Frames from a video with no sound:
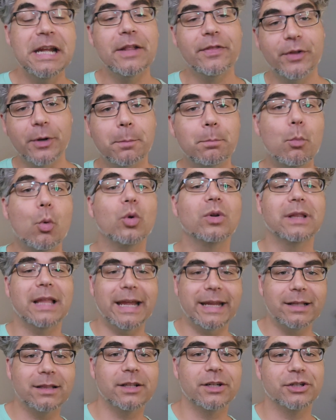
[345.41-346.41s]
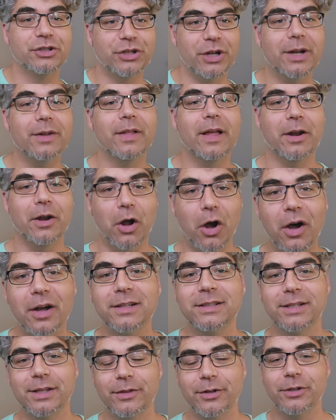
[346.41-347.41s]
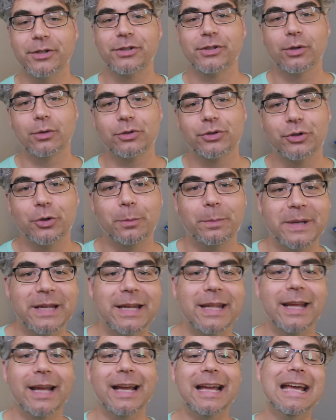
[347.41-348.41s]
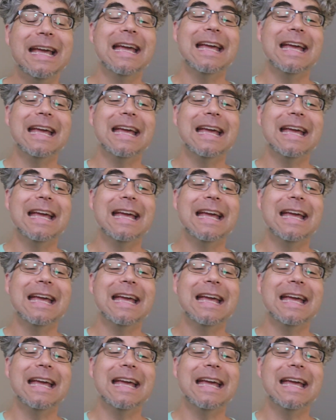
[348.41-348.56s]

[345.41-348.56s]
they're more likely to share that onto their social media.